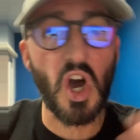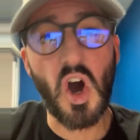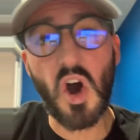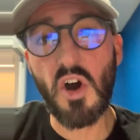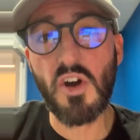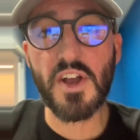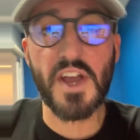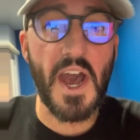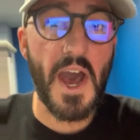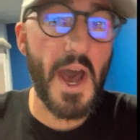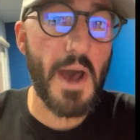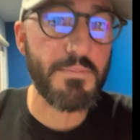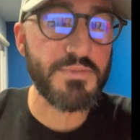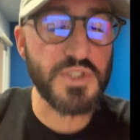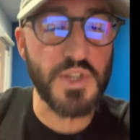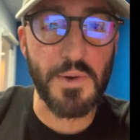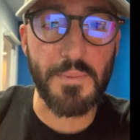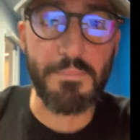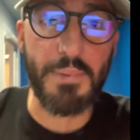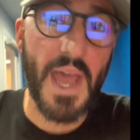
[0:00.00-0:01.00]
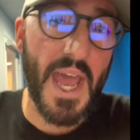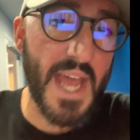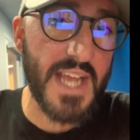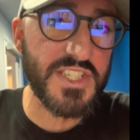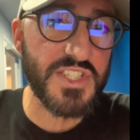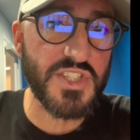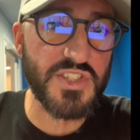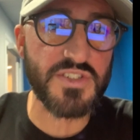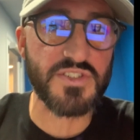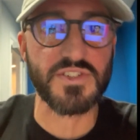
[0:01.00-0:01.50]
All cops are
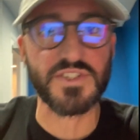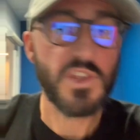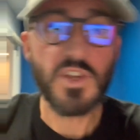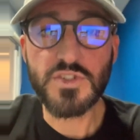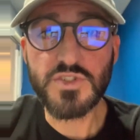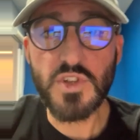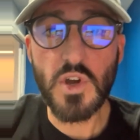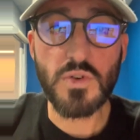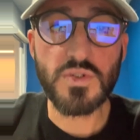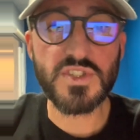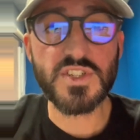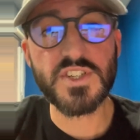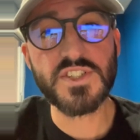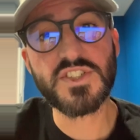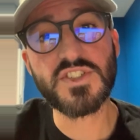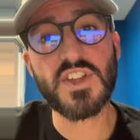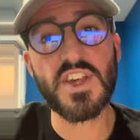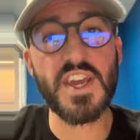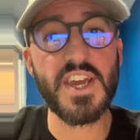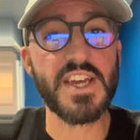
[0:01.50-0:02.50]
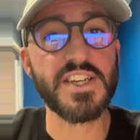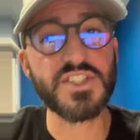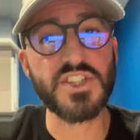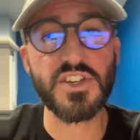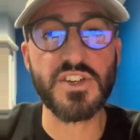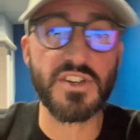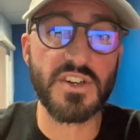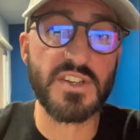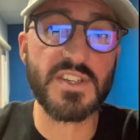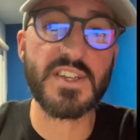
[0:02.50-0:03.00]
there's no such thing as a
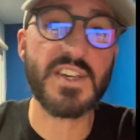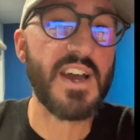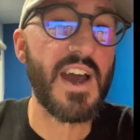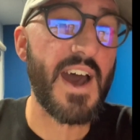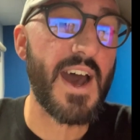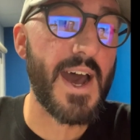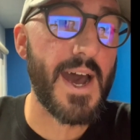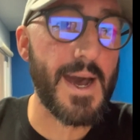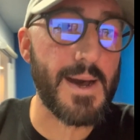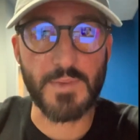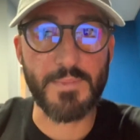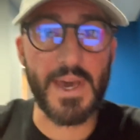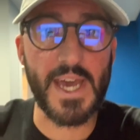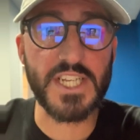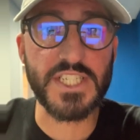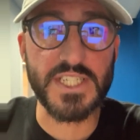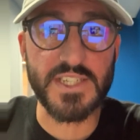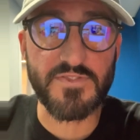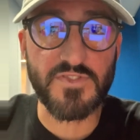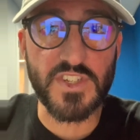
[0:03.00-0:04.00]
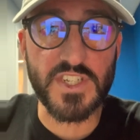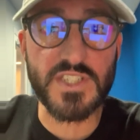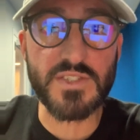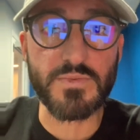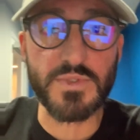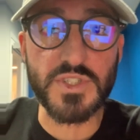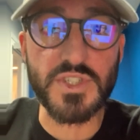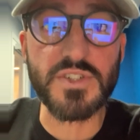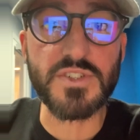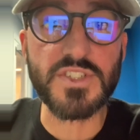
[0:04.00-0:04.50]
good cop. Imagine if this
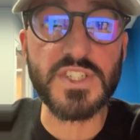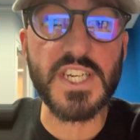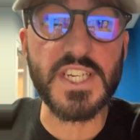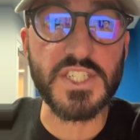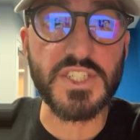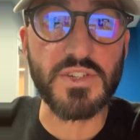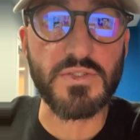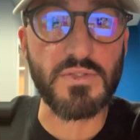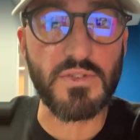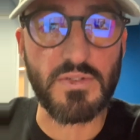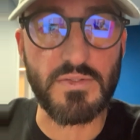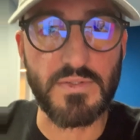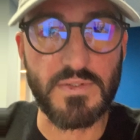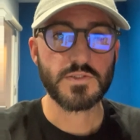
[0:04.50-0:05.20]
was your six-year-old.